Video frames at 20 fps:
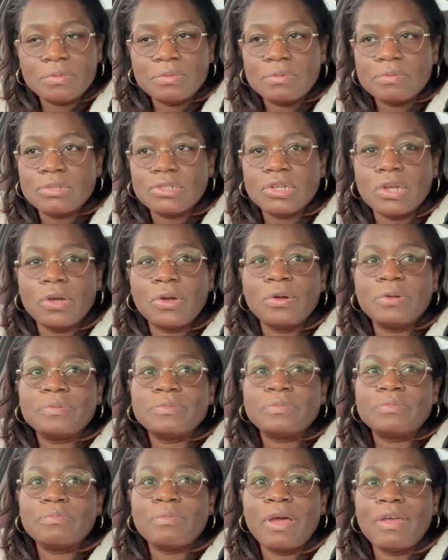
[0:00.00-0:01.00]
So
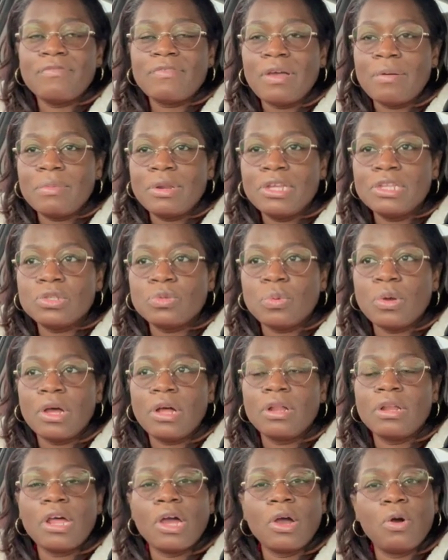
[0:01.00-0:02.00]
my family as
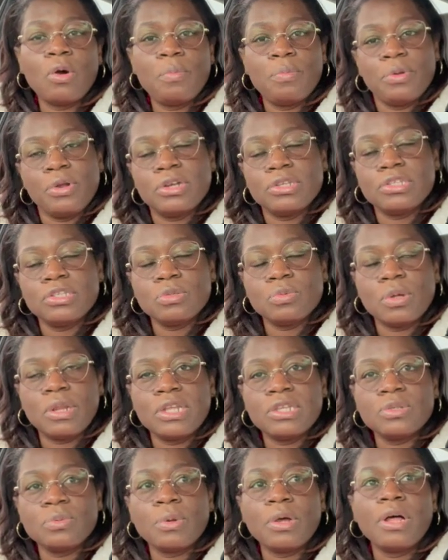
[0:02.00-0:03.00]
well. I hope yours as well
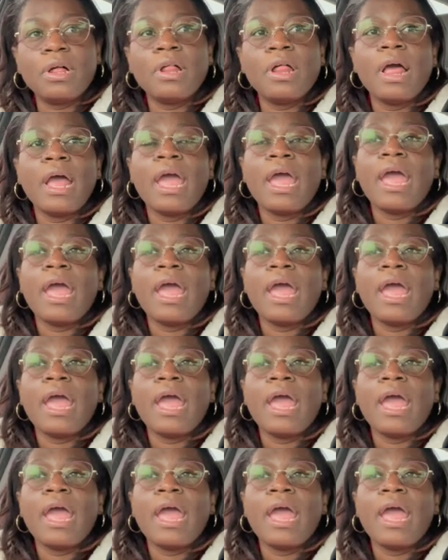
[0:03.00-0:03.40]
as well.